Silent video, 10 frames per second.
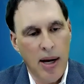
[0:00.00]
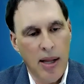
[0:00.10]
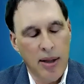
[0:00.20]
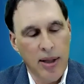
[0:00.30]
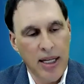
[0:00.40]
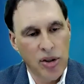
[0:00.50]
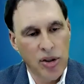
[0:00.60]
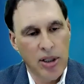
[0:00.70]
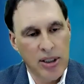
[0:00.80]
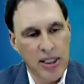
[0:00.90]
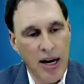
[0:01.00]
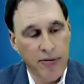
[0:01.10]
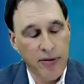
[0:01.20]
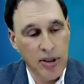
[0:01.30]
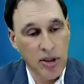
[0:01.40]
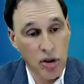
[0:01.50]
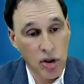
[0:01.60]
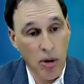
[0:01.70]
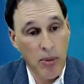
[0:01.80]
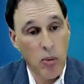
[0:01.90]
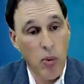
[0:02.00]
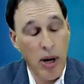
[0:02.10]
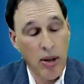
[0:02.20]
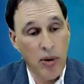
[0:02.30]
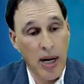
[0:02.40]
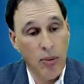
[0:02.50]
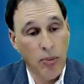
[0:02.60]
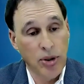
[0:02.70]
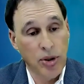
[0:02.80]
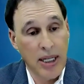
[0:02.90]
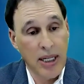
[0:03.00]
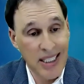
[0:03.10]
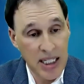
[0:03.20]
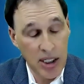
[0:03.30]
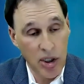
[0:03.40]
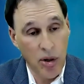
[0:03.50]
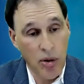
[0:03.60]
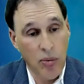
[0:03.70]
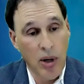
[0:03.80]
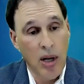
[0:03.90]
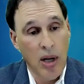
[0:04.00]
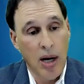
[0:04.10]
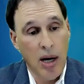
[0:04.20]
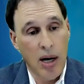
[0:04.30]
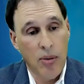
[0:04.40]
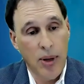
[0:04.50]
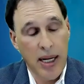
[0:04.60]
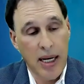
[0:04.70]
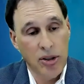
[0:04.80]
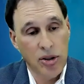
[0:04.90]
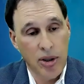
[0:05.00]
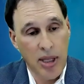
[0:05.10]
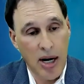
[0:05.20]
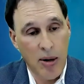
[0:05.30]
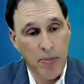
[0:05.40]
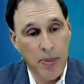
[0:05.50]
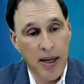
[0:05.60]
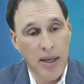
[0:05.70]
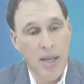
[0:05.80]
the lesion itself to determine whether or not we should continue radiation therapy.